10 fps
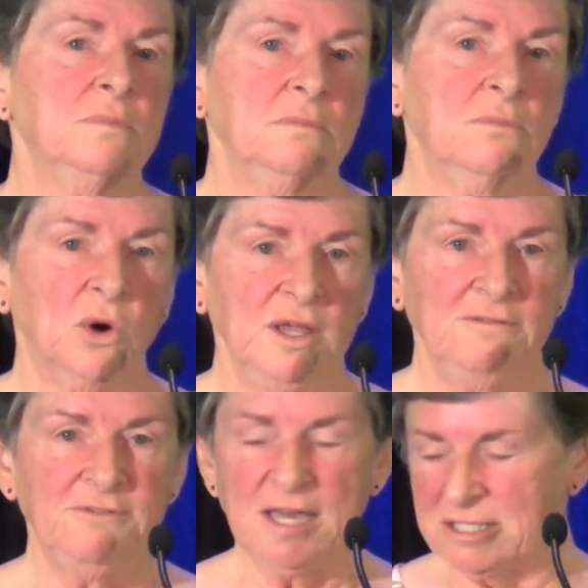more
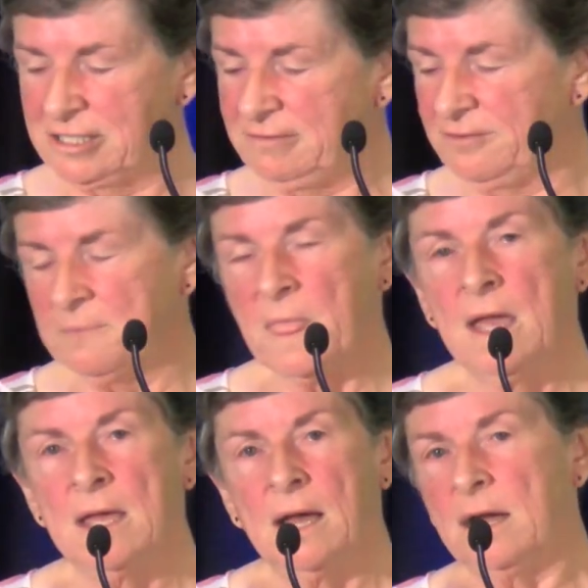effective,
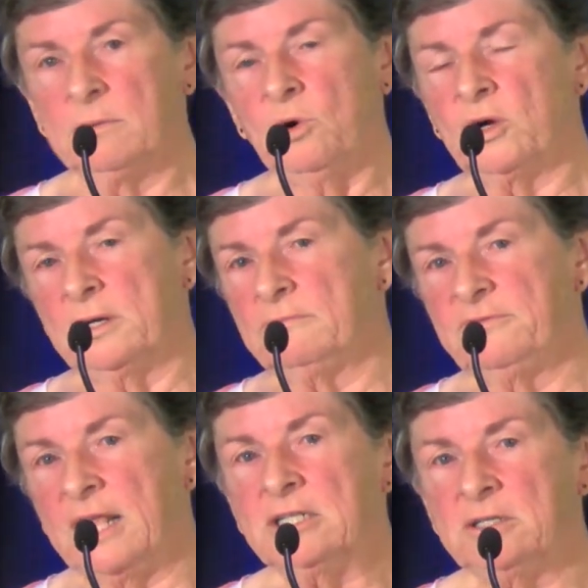are more
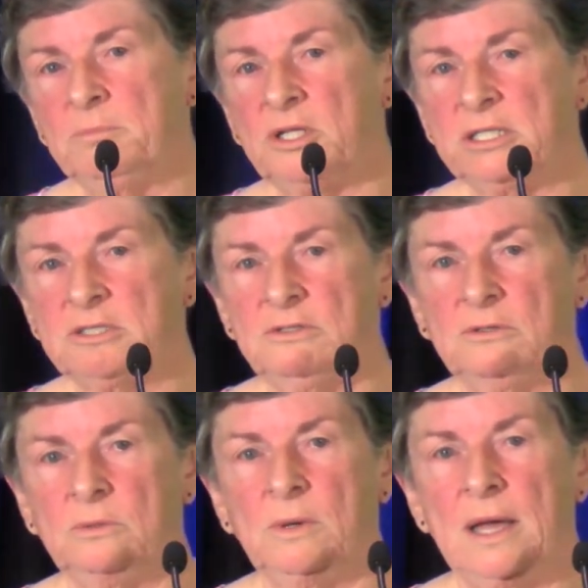vulnerable
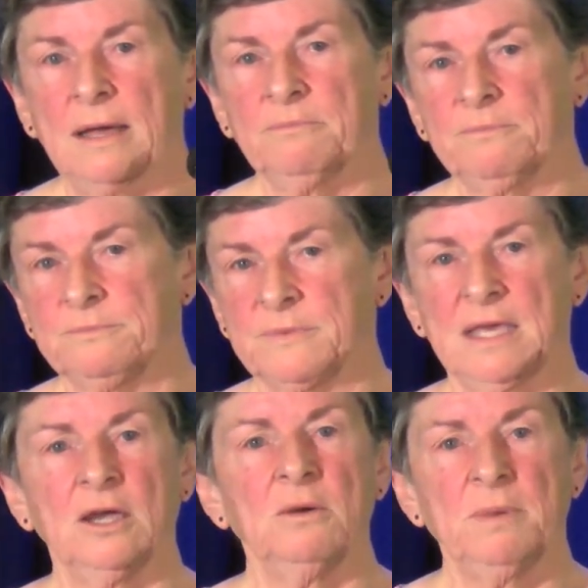to
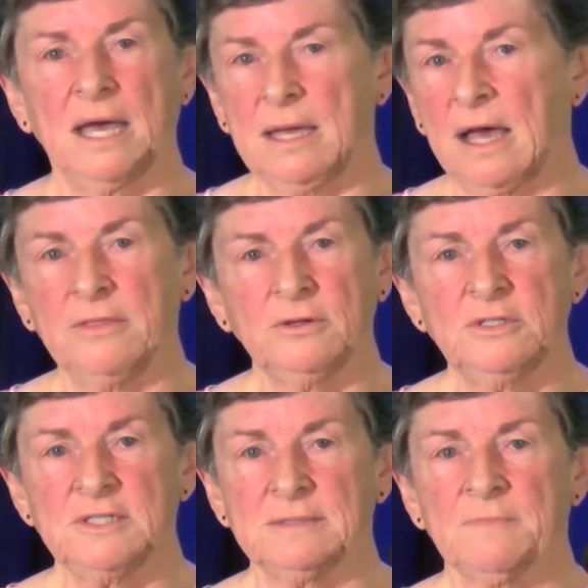care by
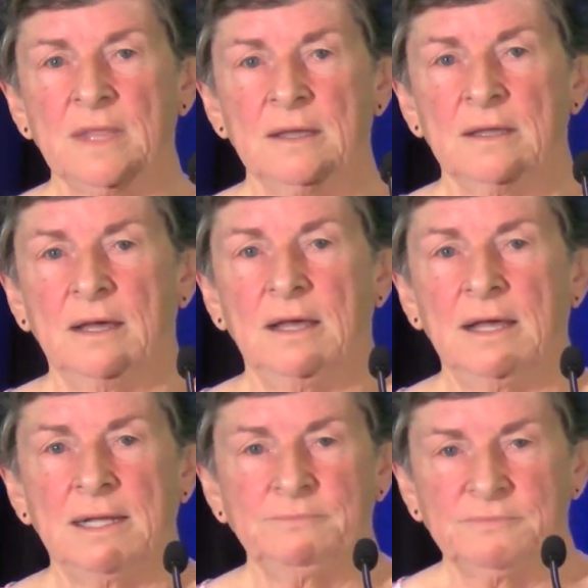others.
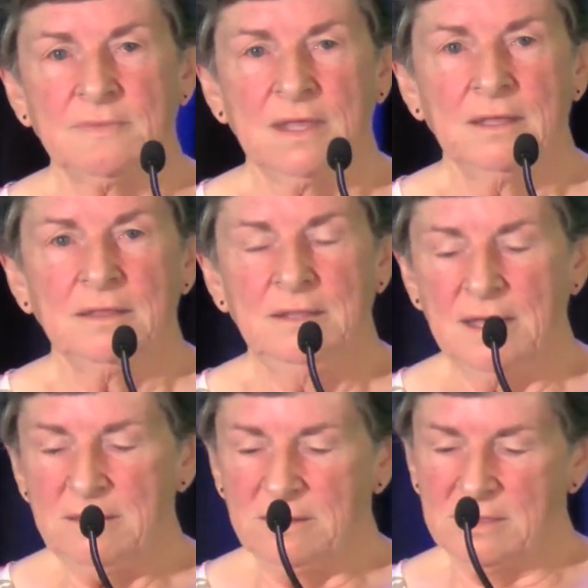The
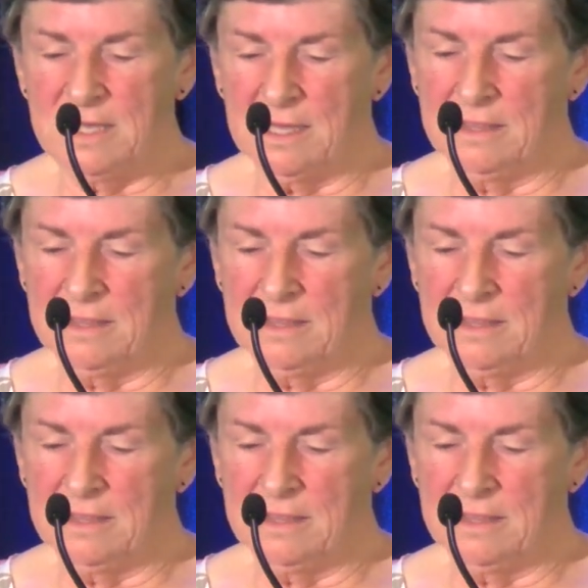other thing